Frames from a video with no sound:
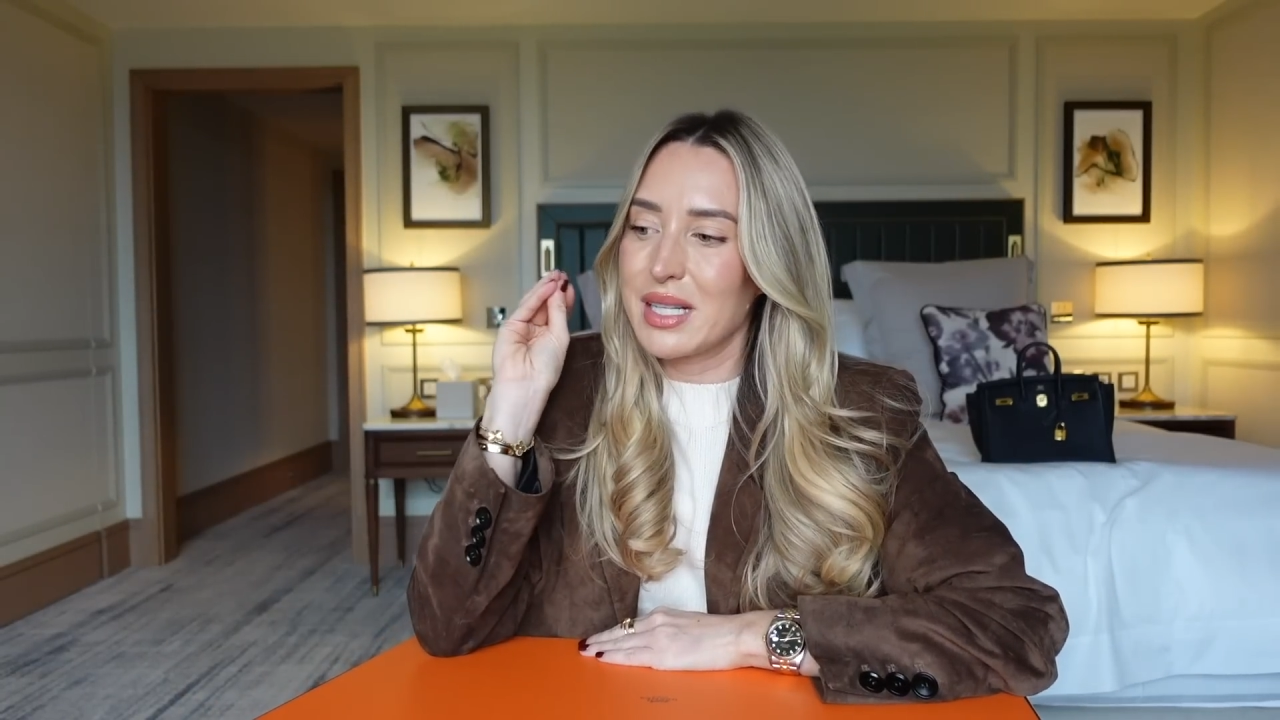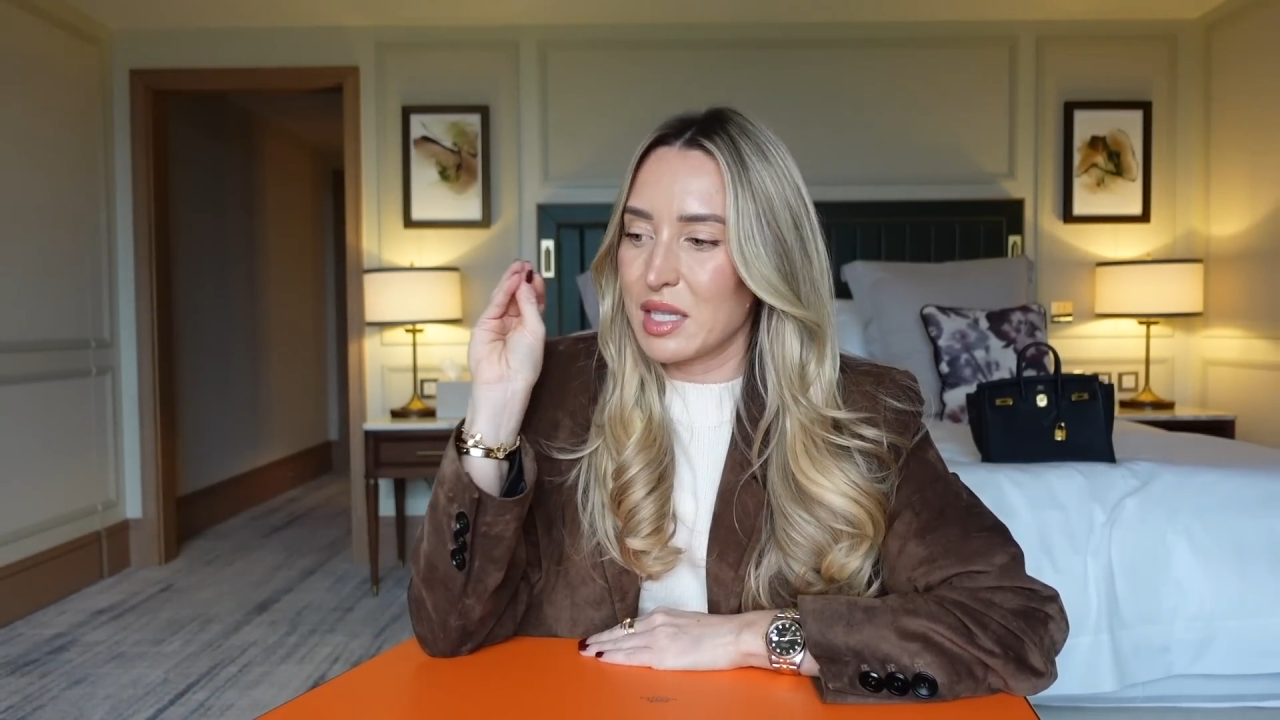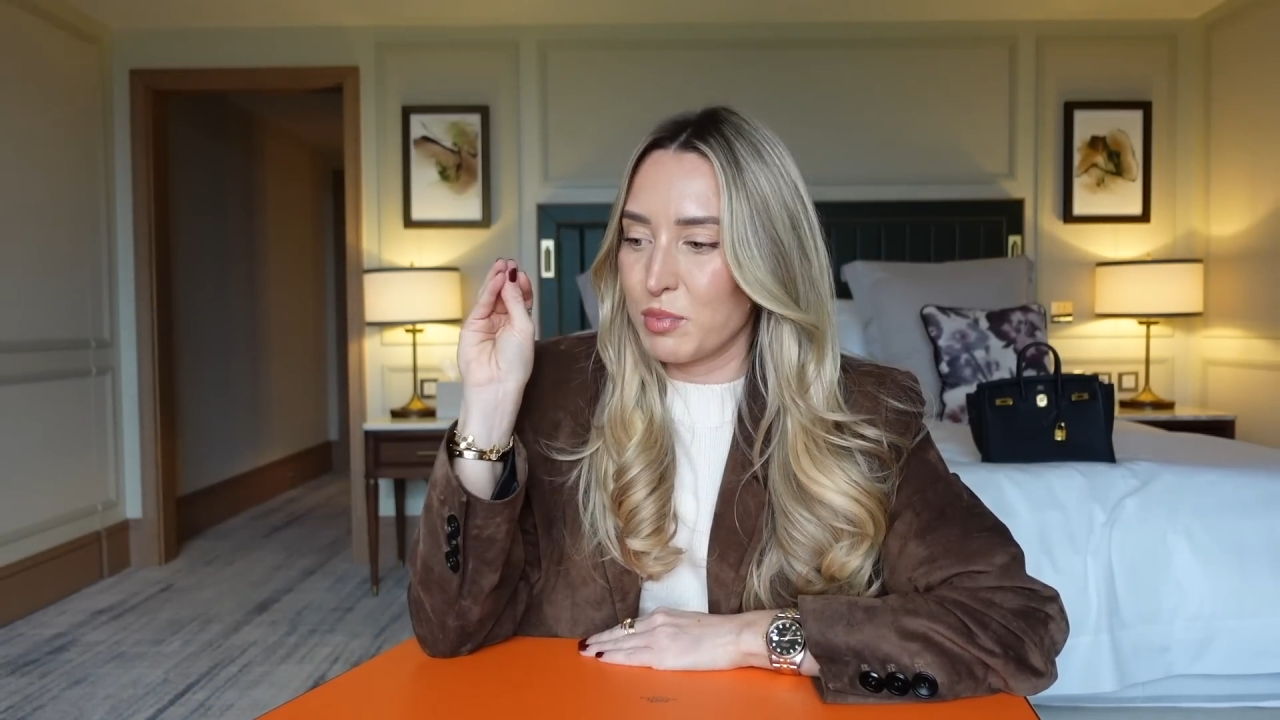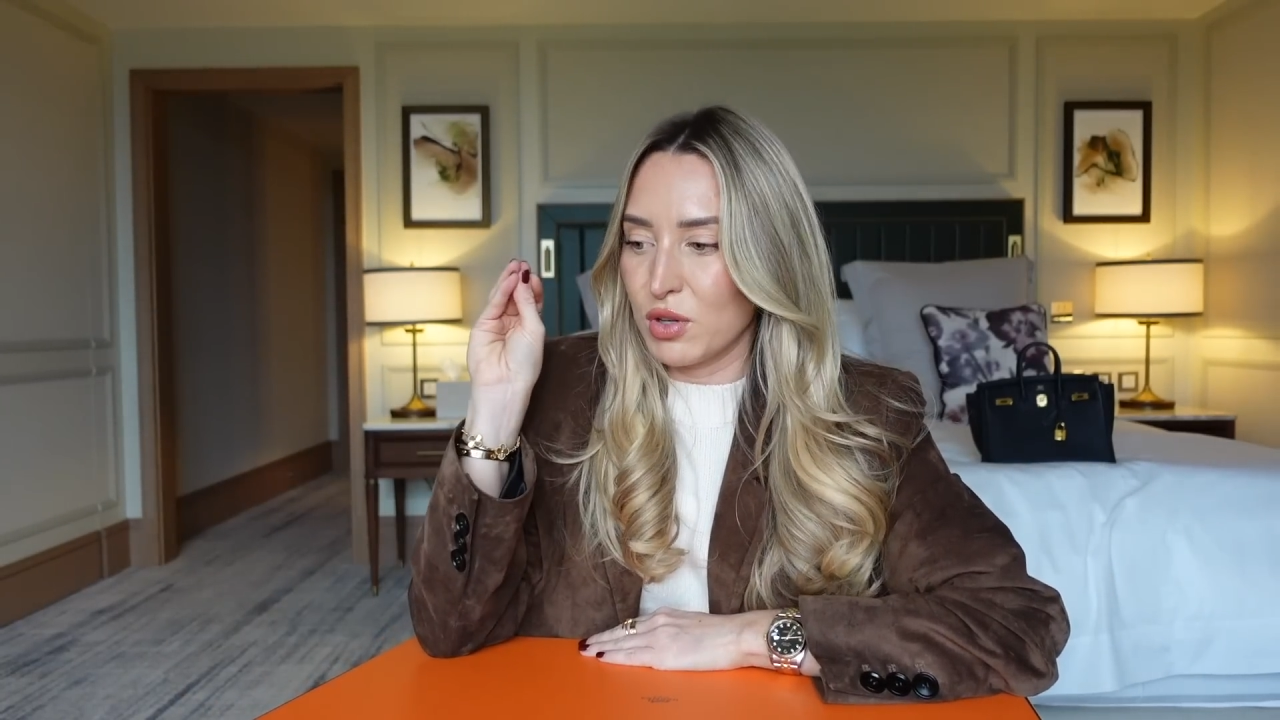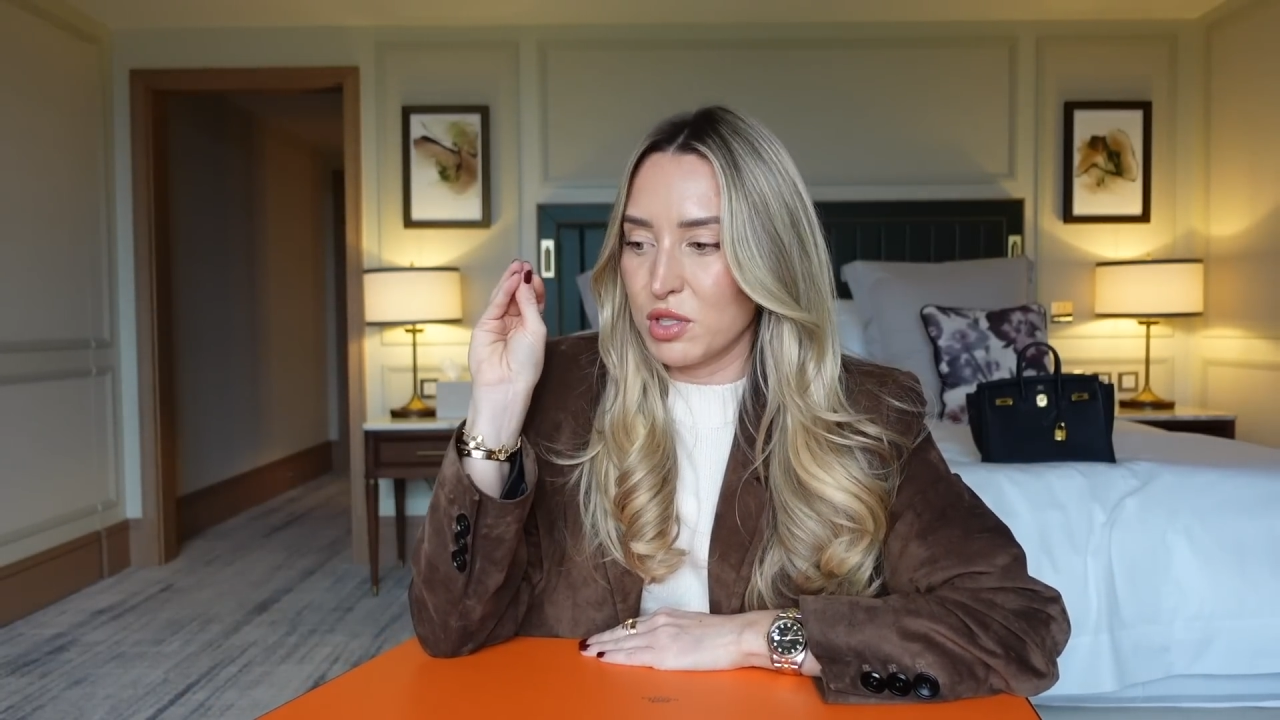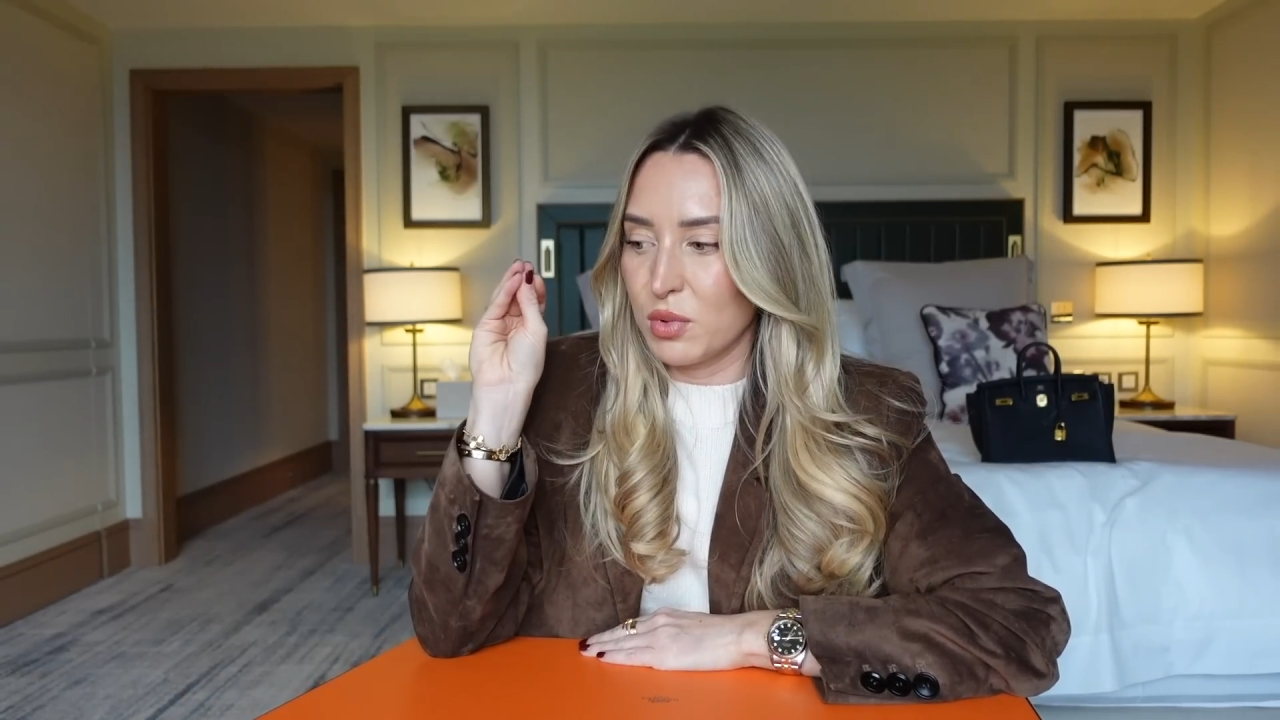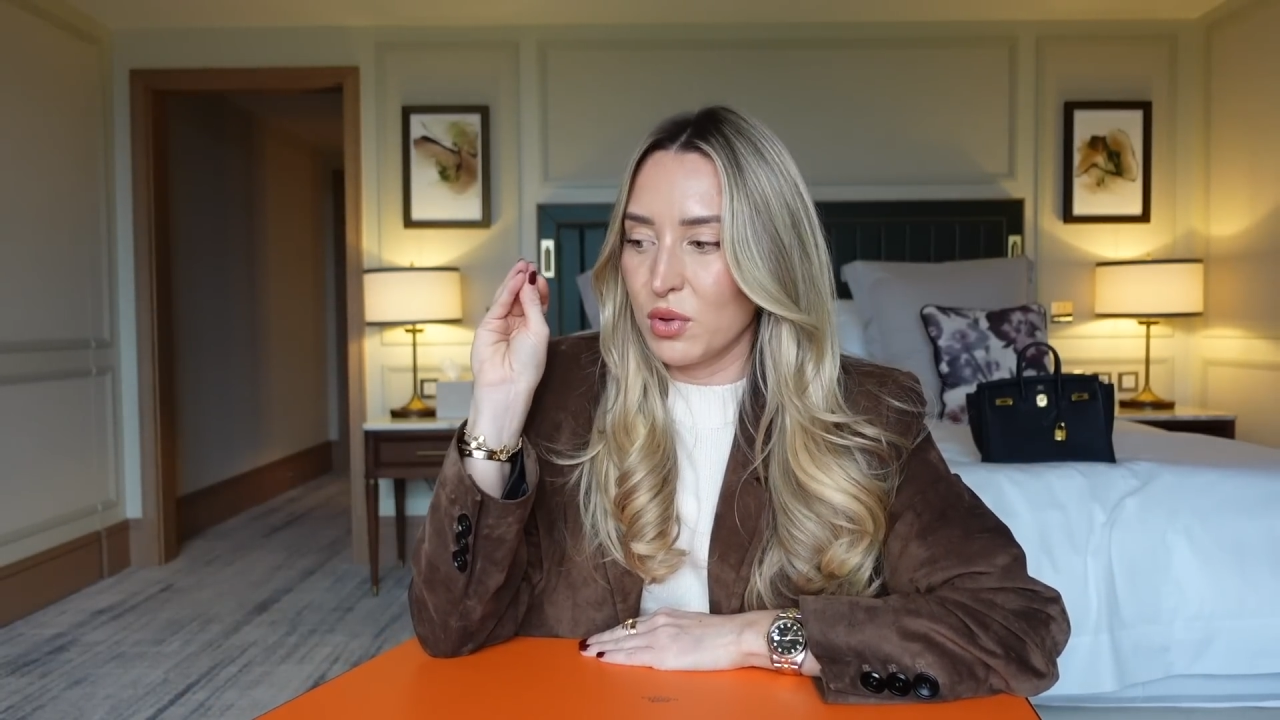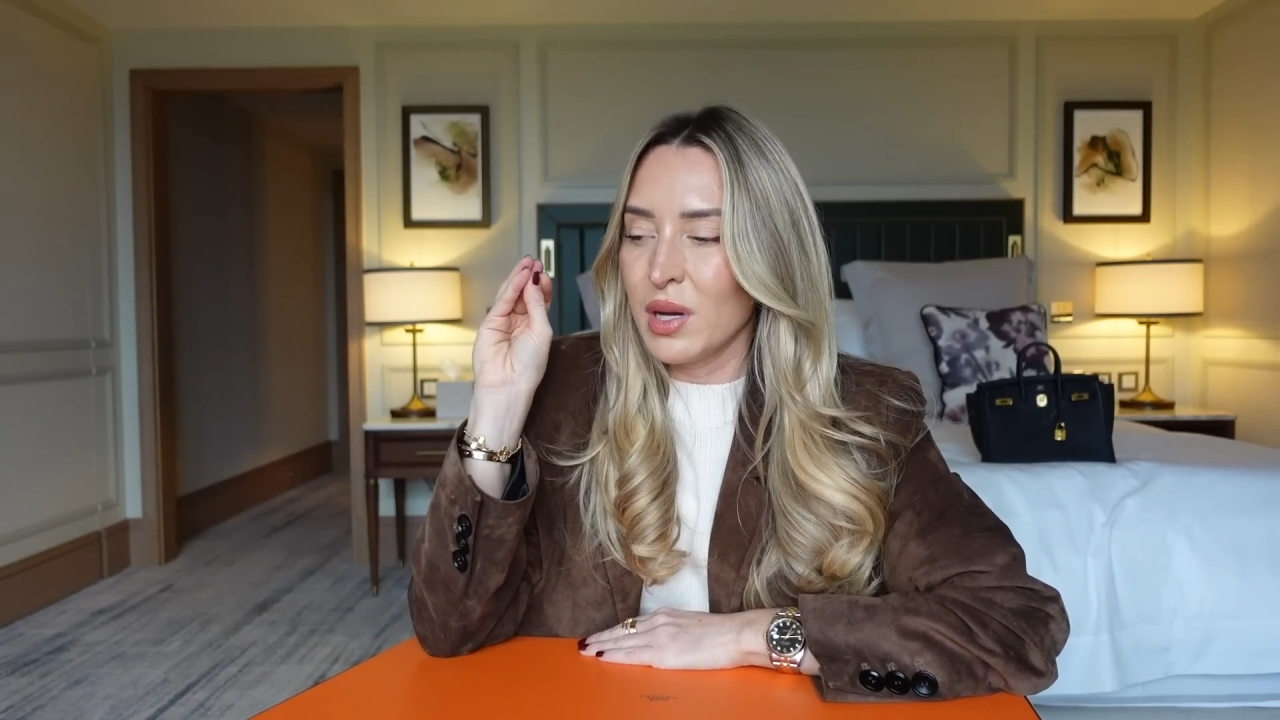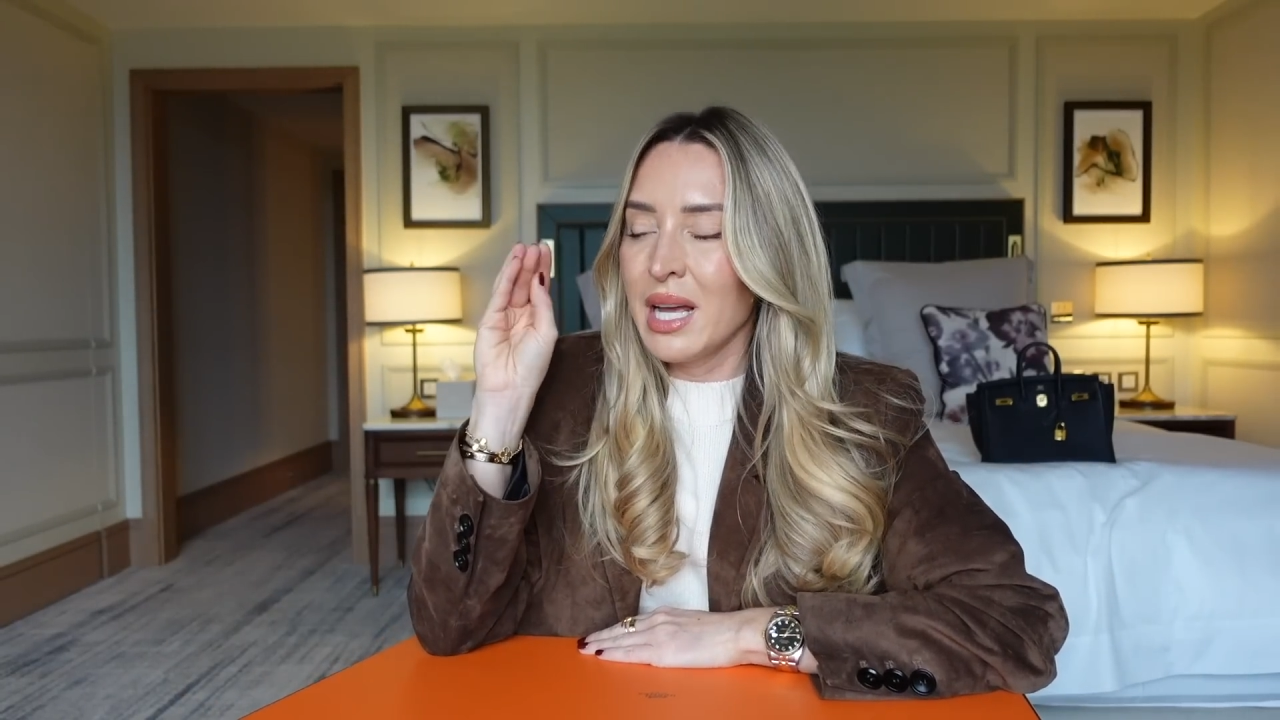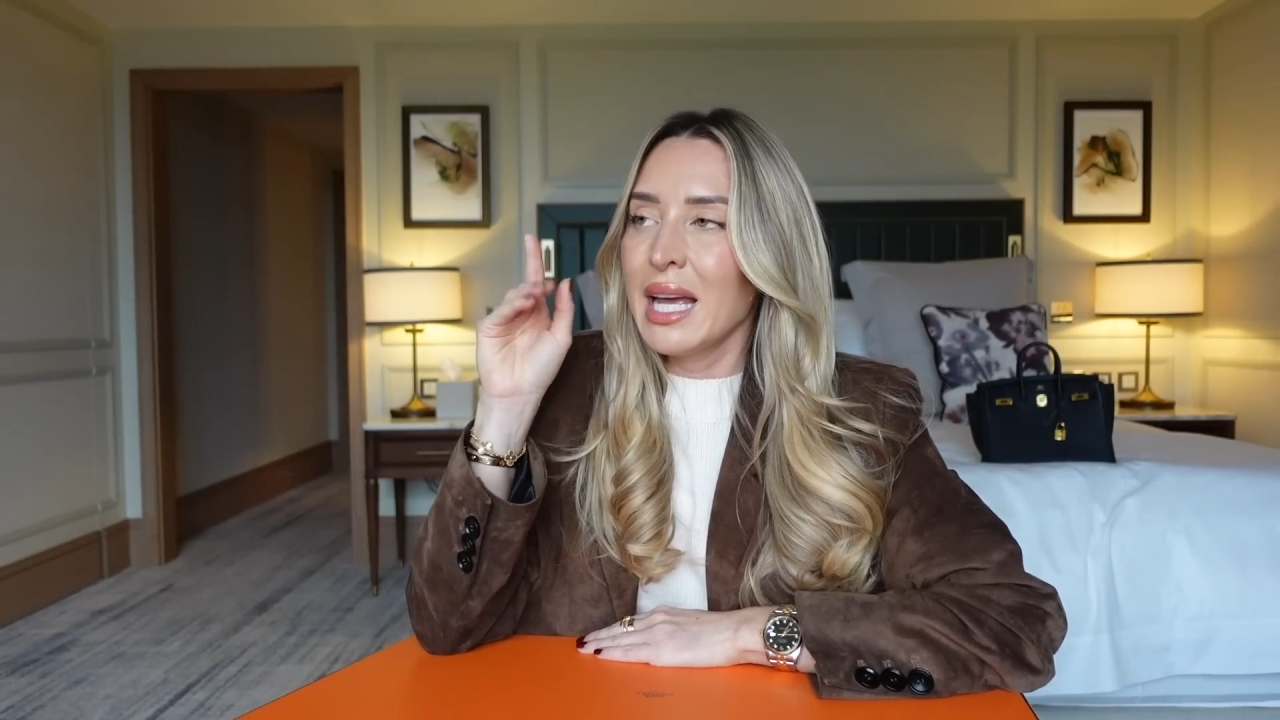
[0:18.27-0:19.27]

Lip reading: as possible.